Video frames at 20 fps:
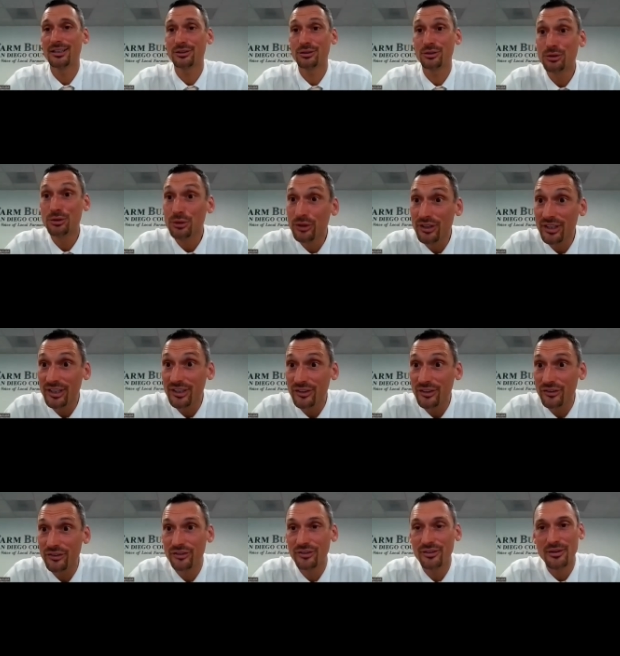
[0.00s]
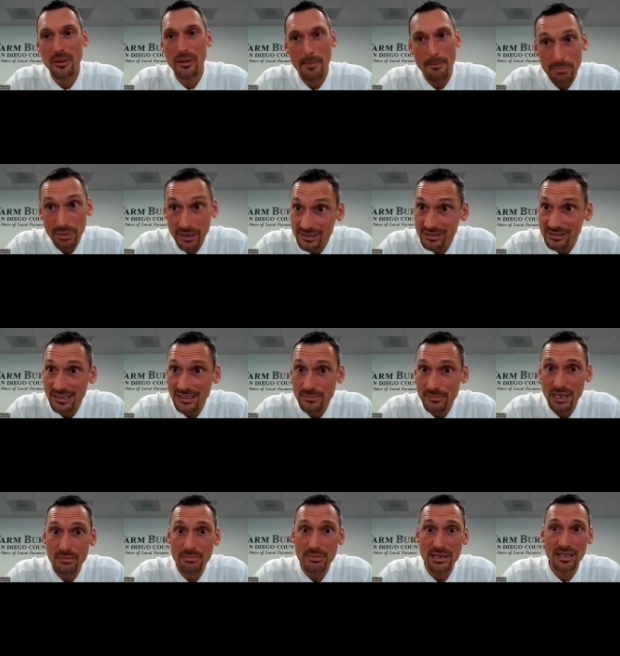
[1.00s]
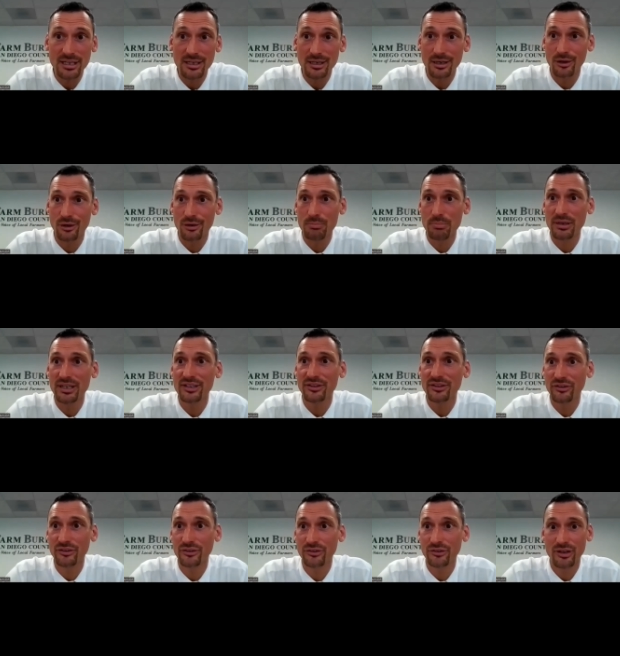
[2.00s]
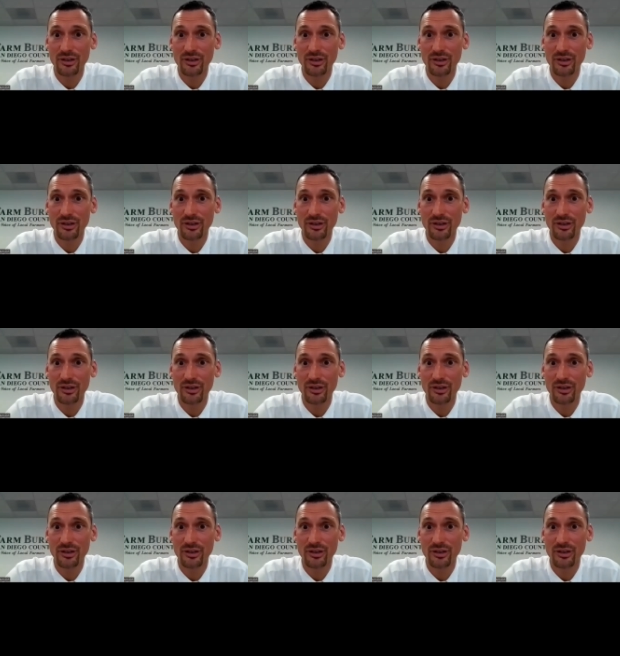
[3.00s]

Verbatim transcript: to do this, please email me or please